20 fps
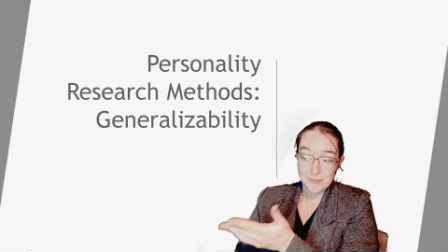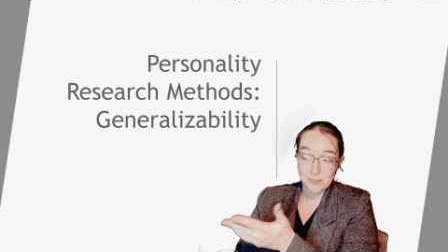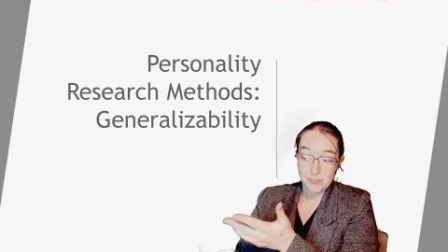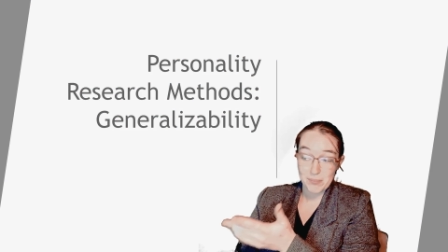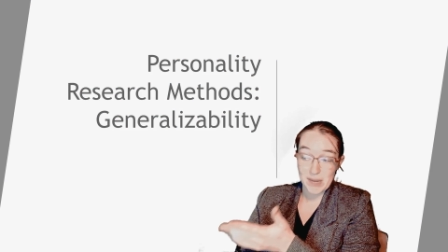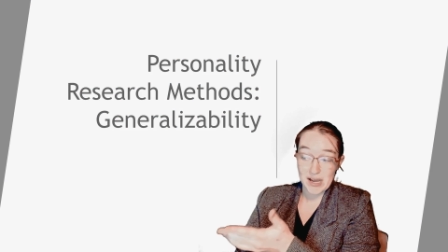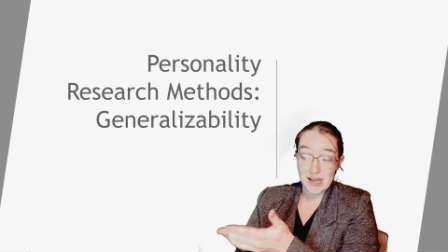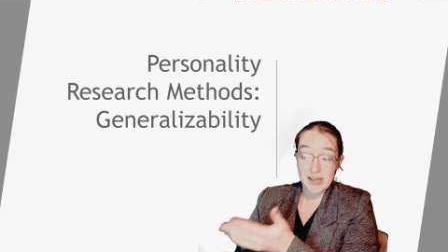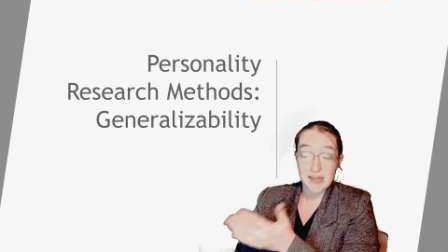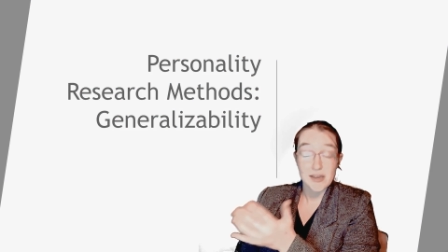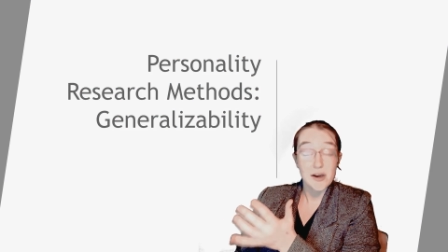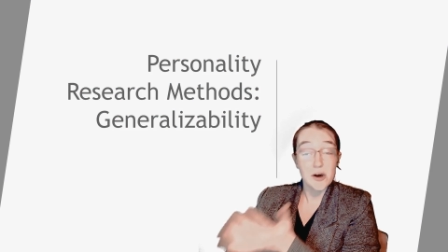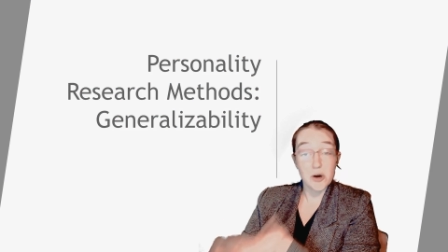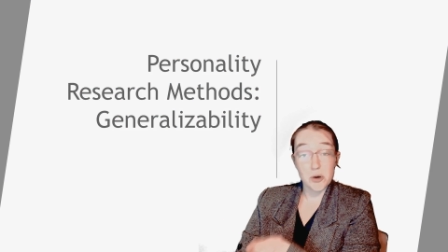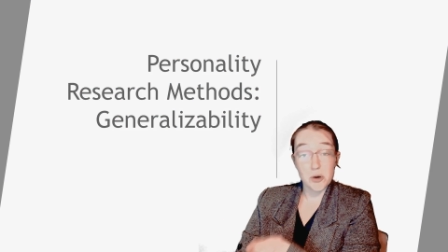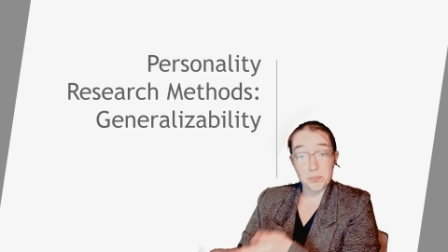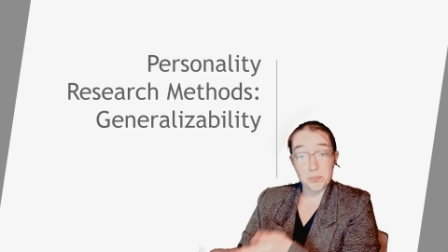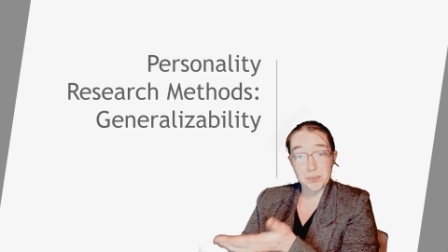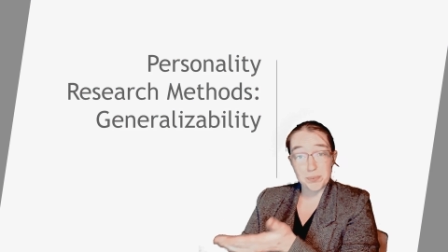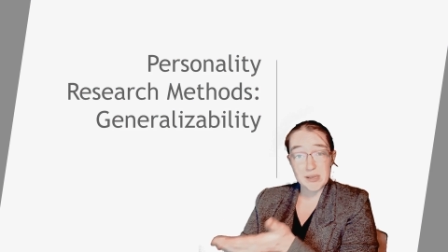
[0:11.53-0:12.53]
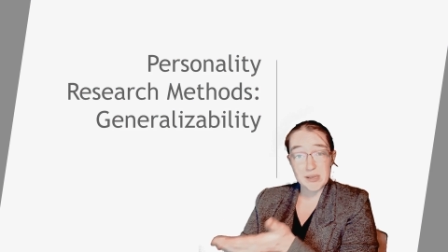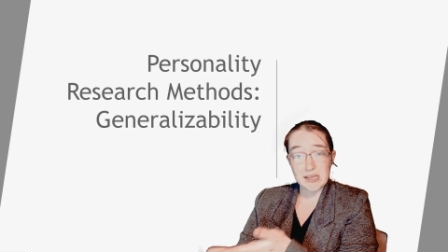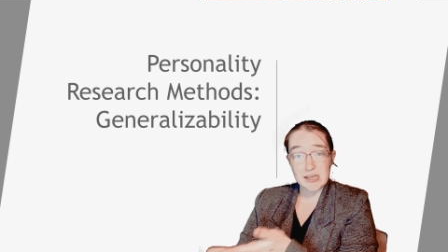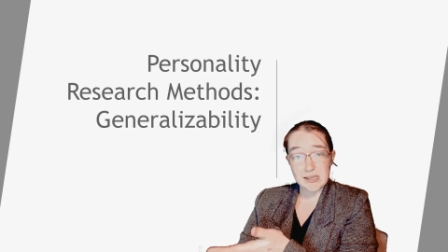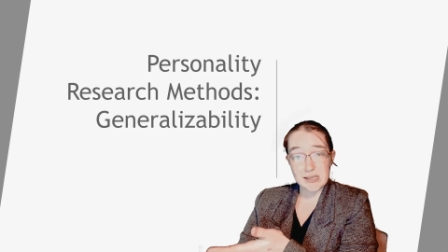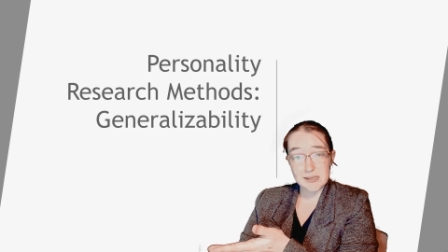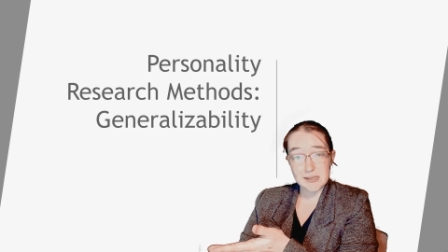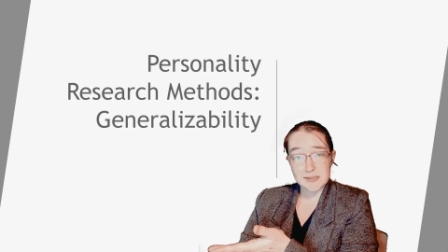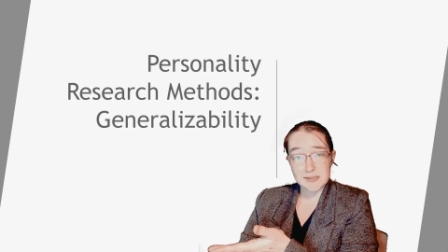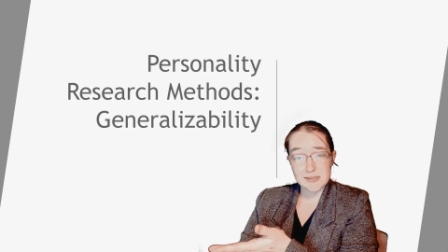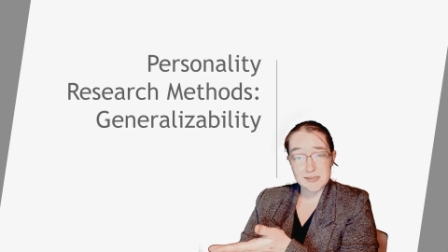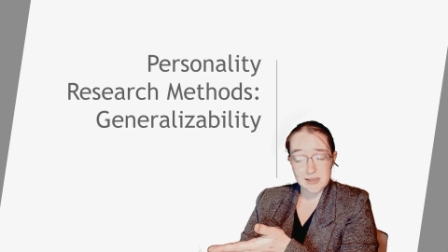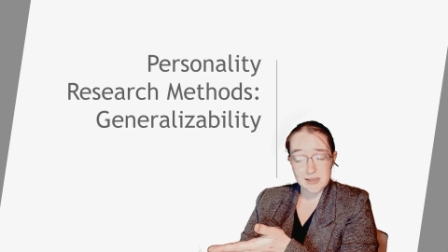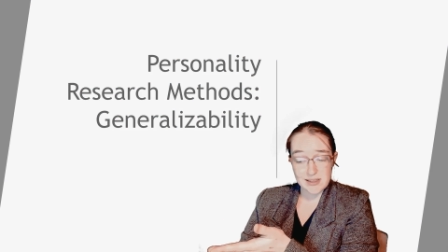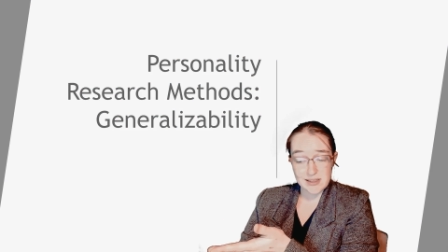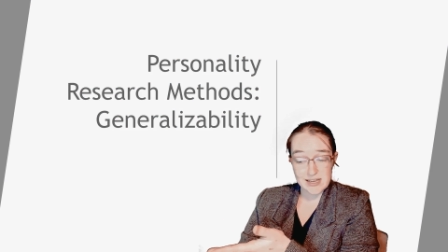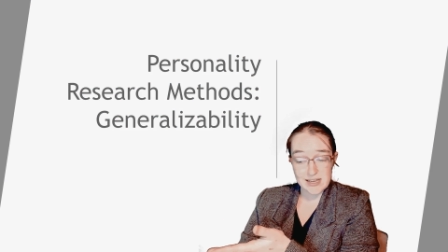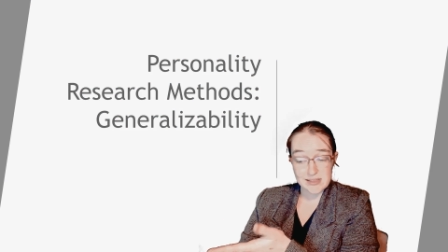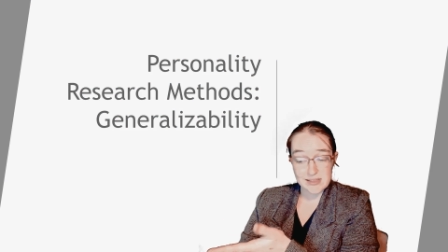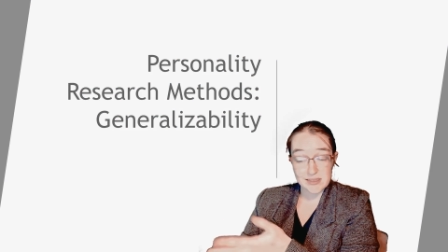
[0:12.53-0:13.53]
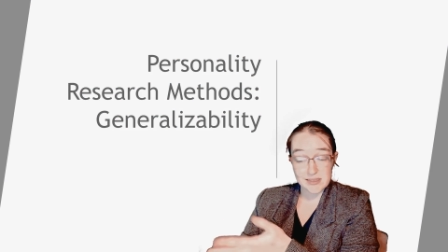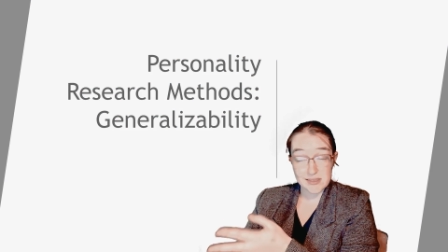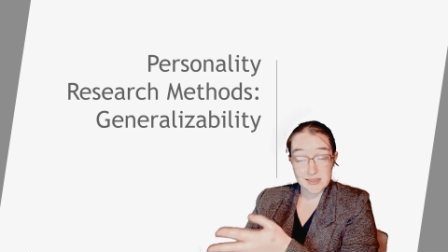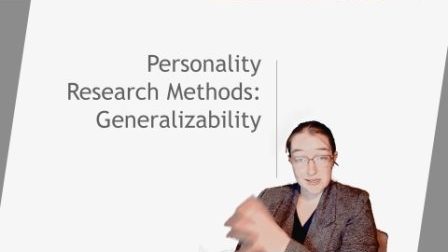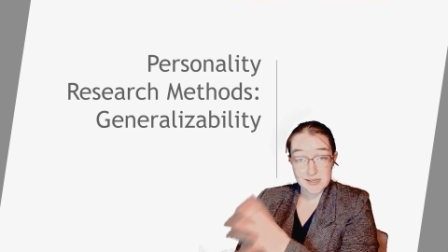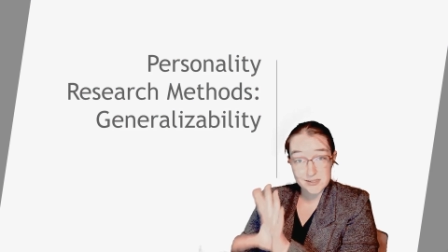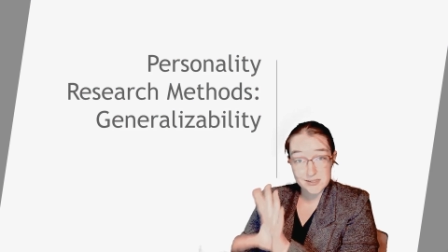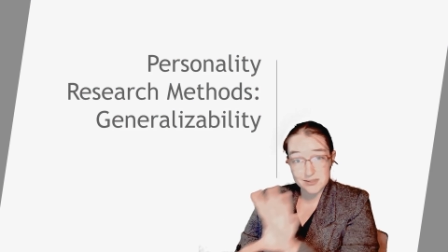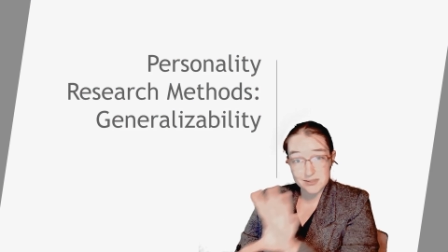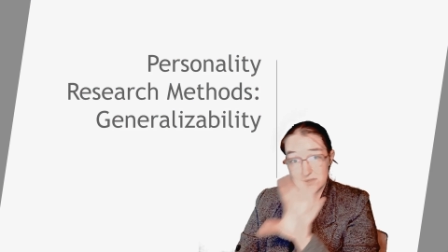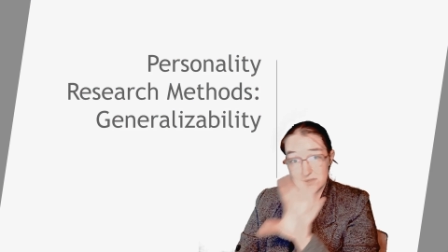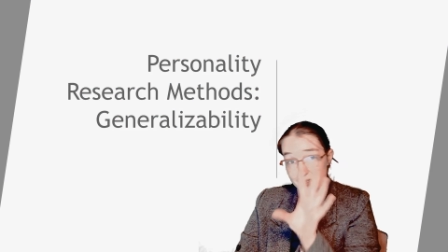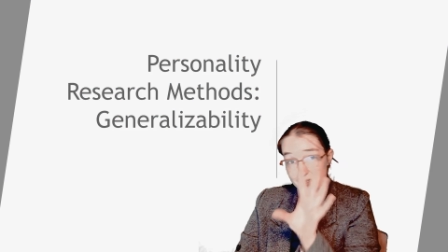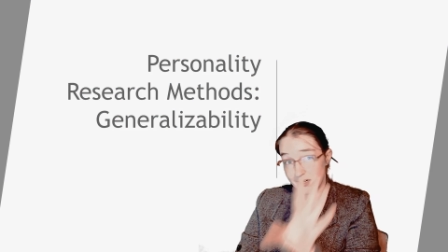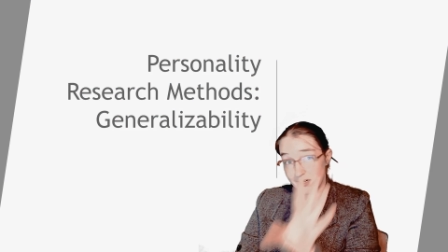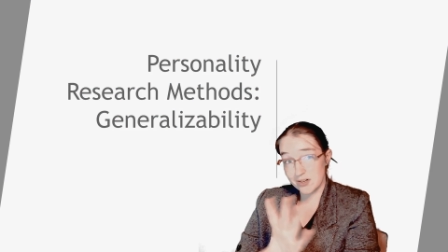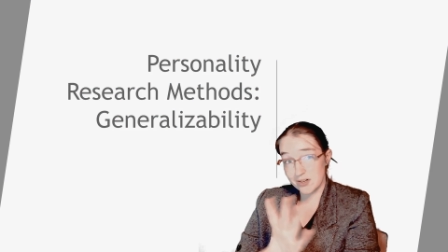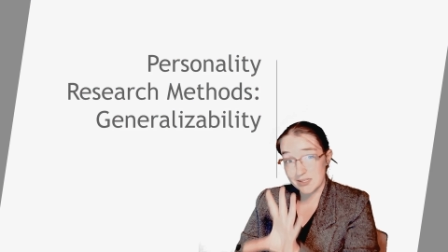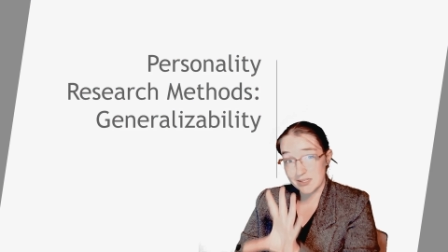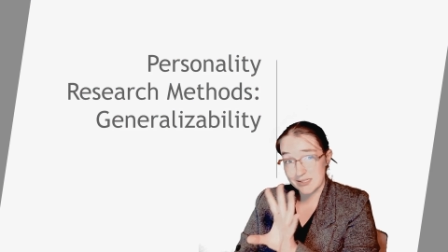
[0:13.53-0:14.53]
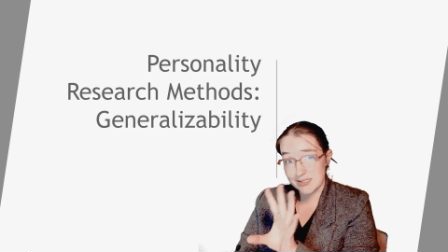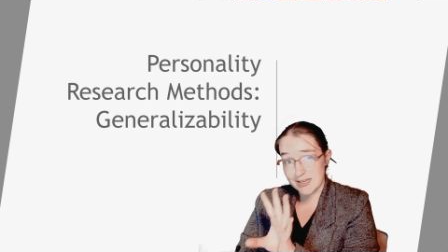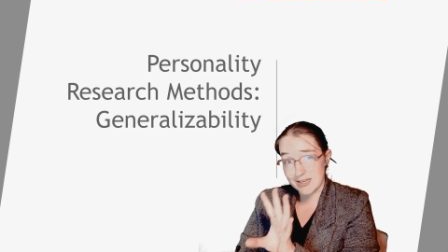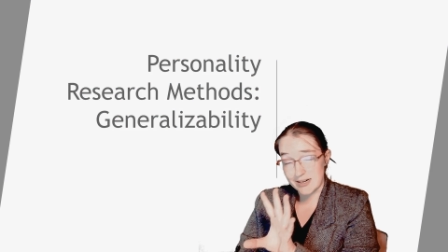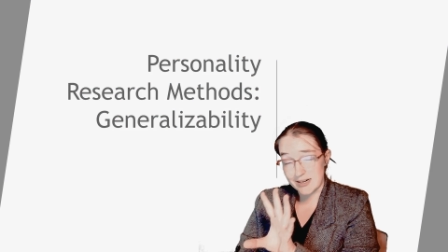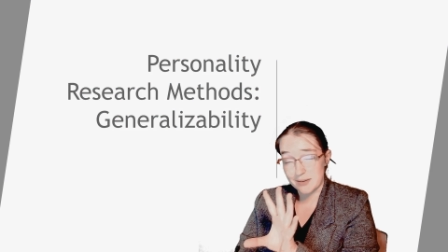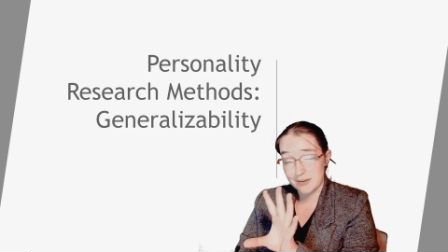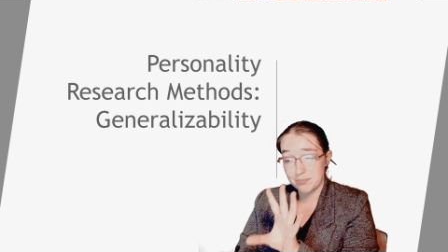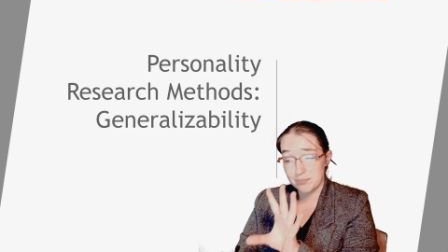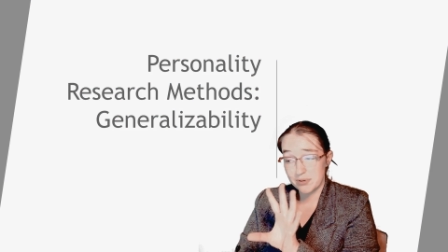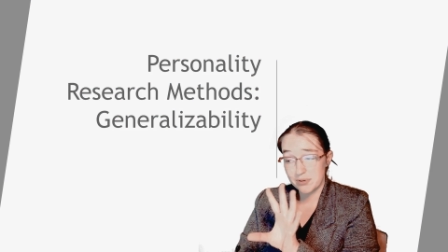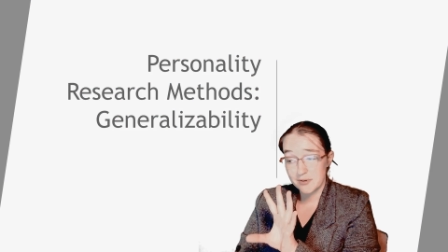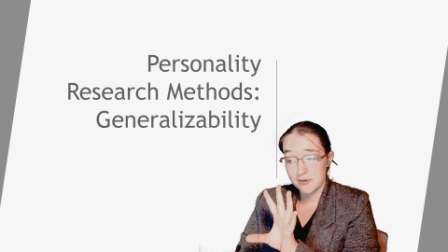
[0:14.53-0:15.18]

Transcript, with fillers: My hope is that this current setup,